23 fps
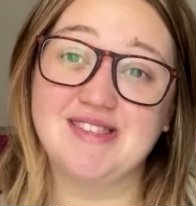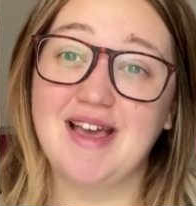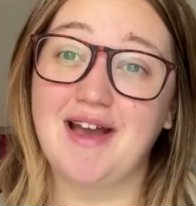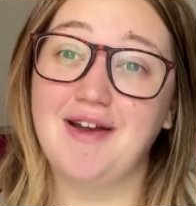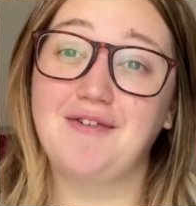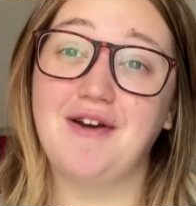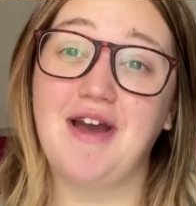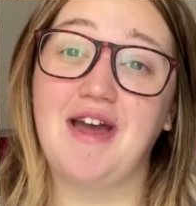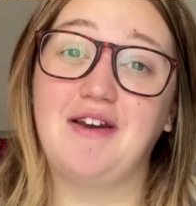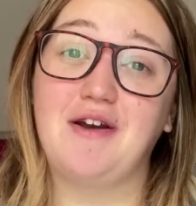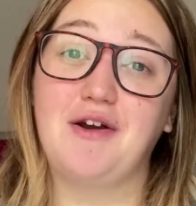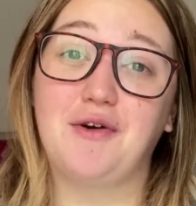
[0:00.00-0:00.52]
I
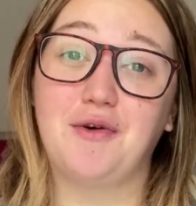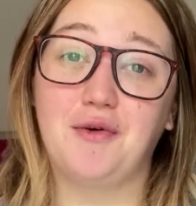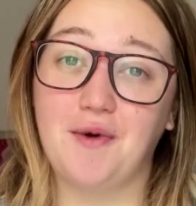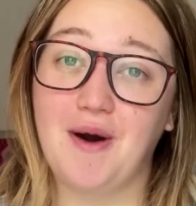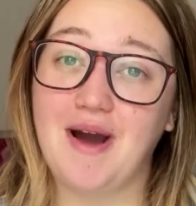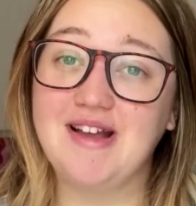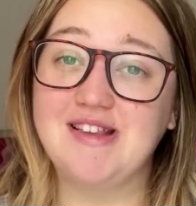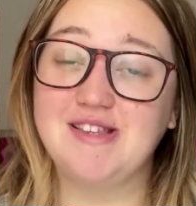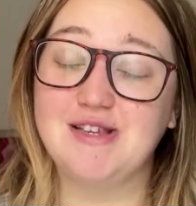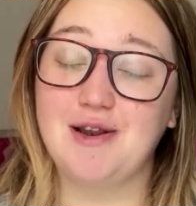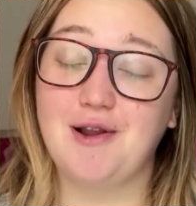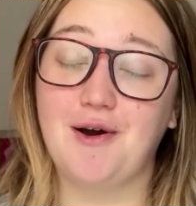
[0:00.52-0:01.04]
read
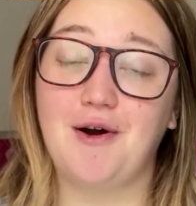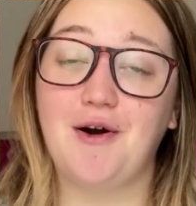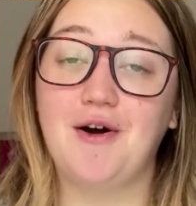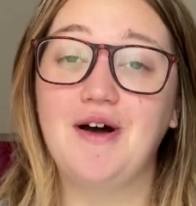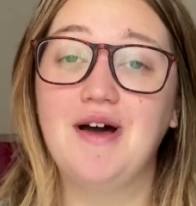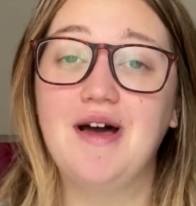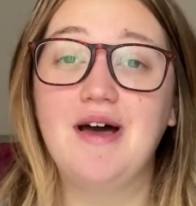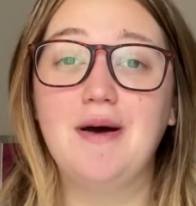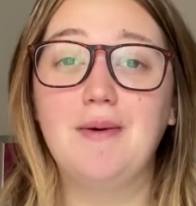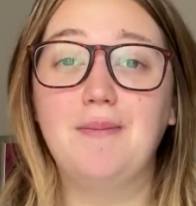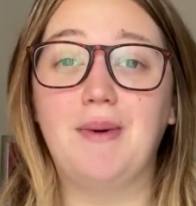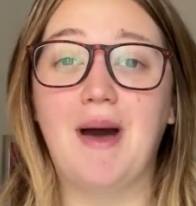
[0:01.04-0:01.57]
quite a lot,
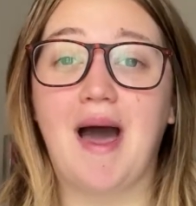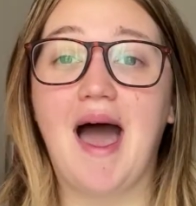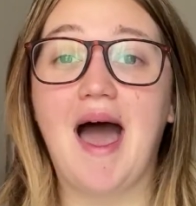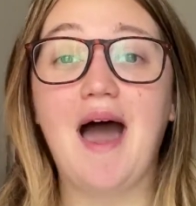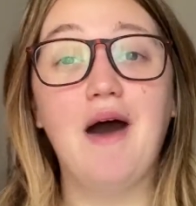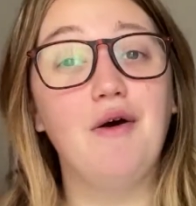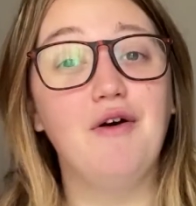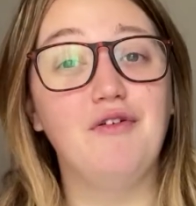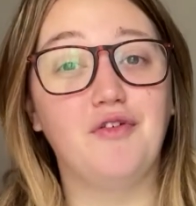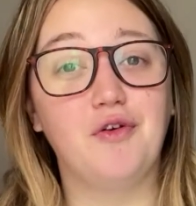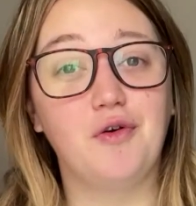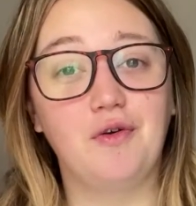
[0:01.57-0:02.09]
but
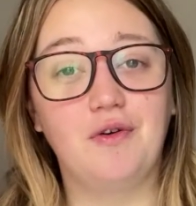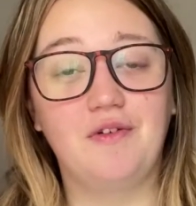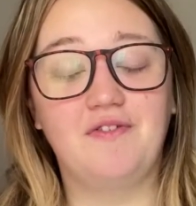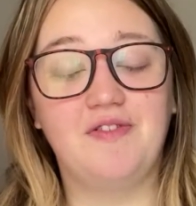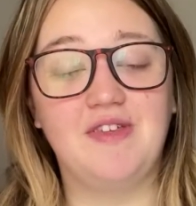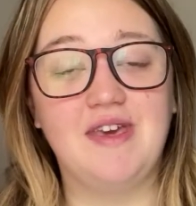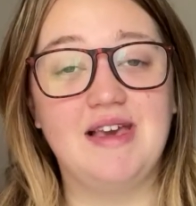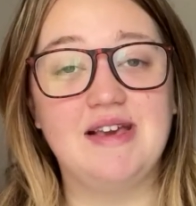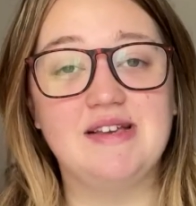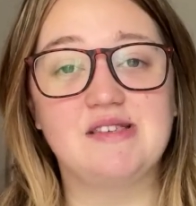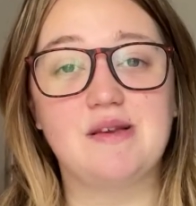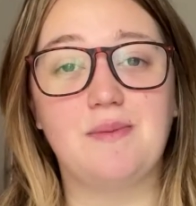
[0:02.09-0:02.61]
out of all of
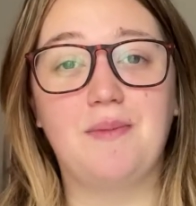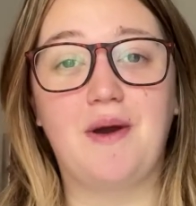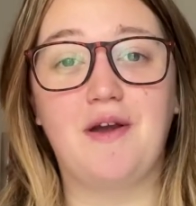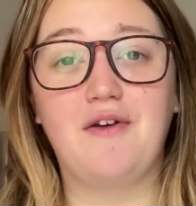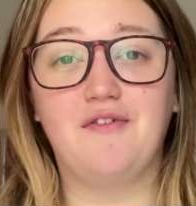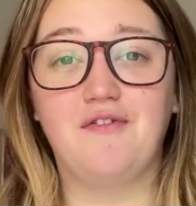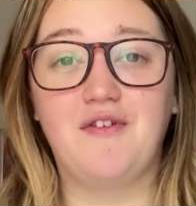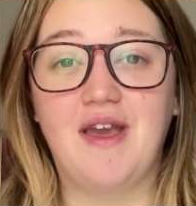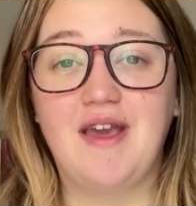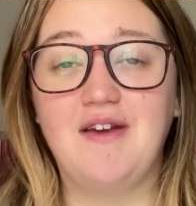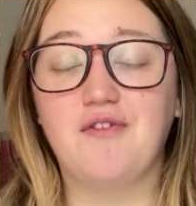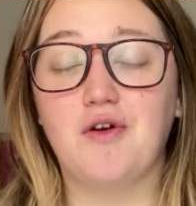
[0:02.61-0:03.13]
these, my
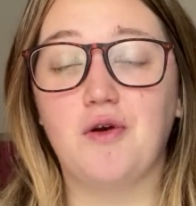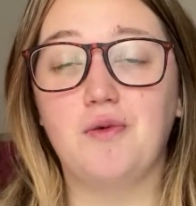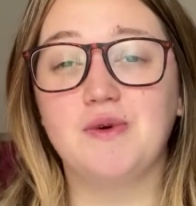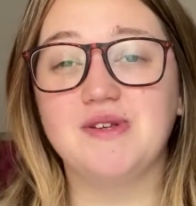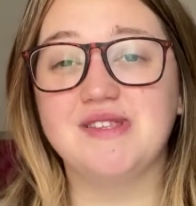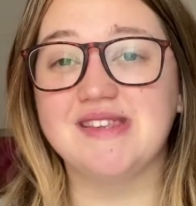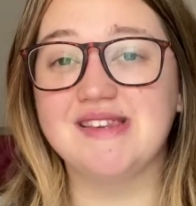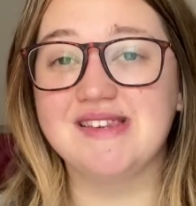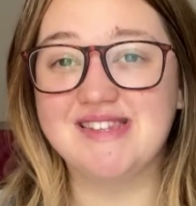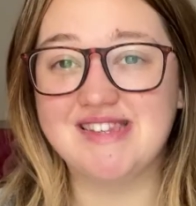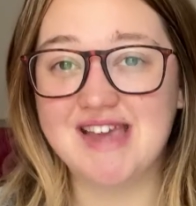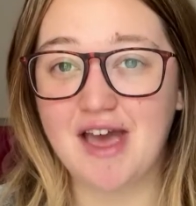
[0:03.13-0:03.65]
favorite
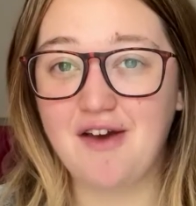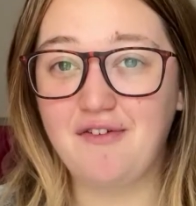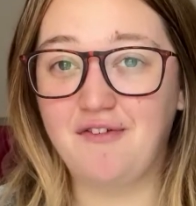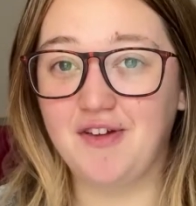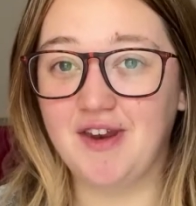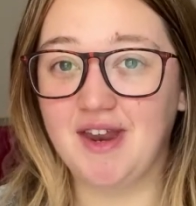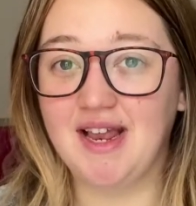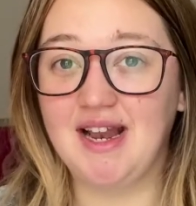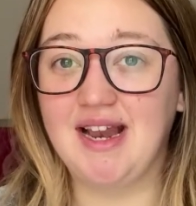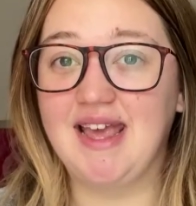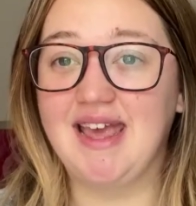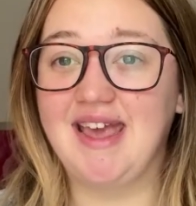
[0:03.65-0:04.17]
was
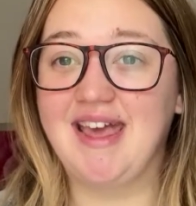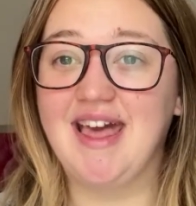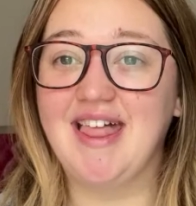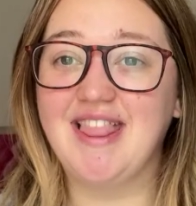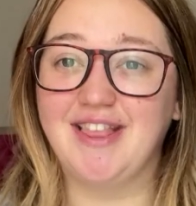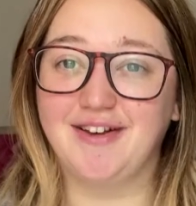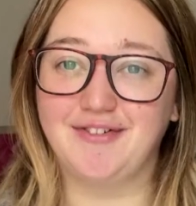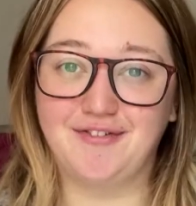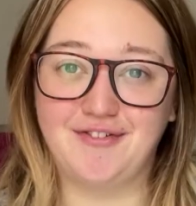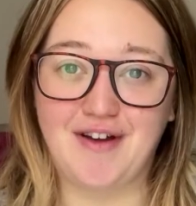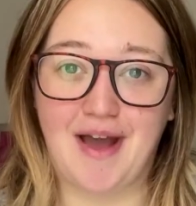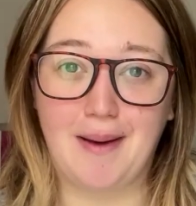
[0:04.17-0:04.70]
definitely
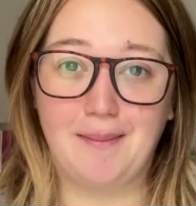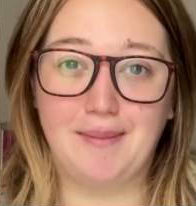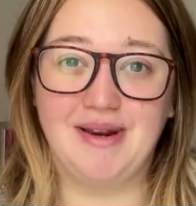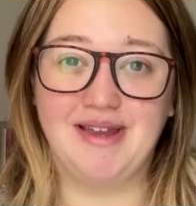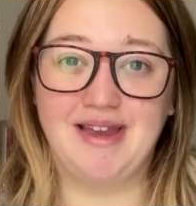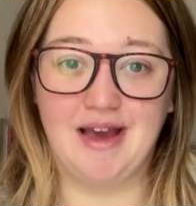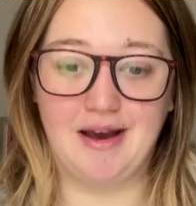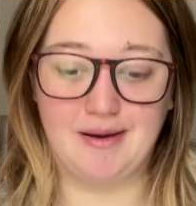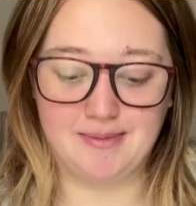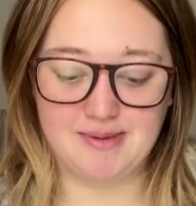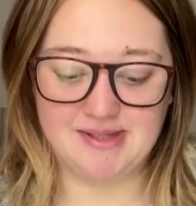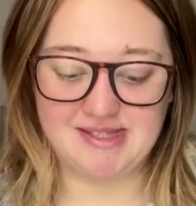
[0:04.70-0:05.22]
The Family
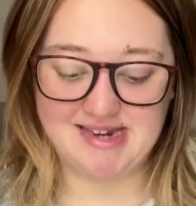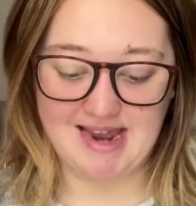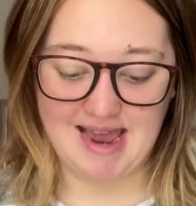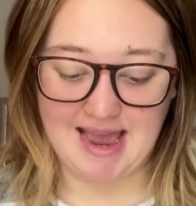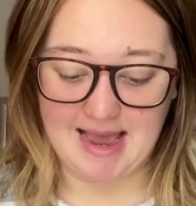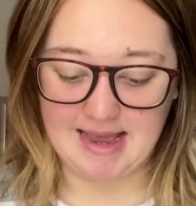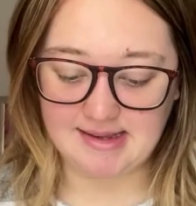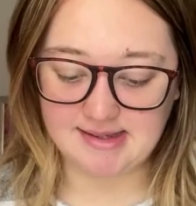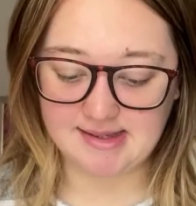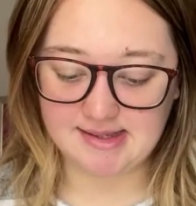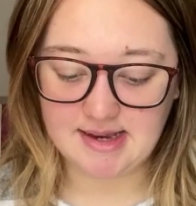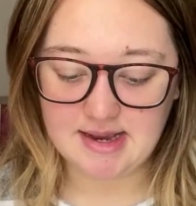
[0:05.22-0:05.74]

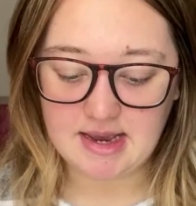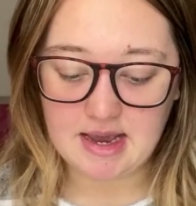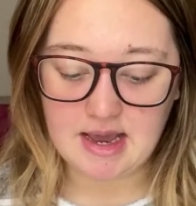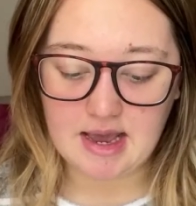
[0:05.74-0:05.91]
Upstairs.